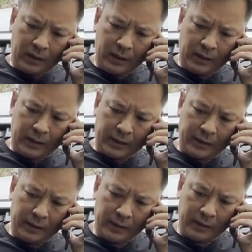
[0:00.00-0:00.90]
Yeah, yeah.
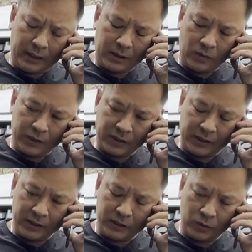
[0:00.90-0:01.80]
I can watch the
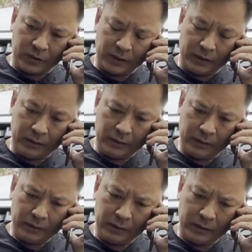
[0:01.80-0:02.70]
kids this weekend.
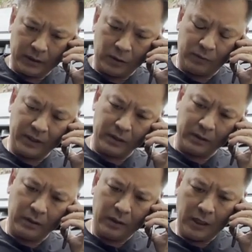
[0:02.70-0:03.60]
Yeah, no big
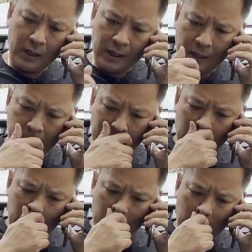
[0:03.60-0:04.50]
deal.
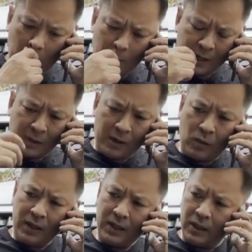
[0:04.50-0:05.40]
Oh, I, I
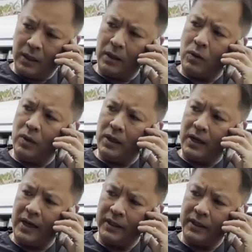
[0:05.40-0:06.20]
wanted to I wanted to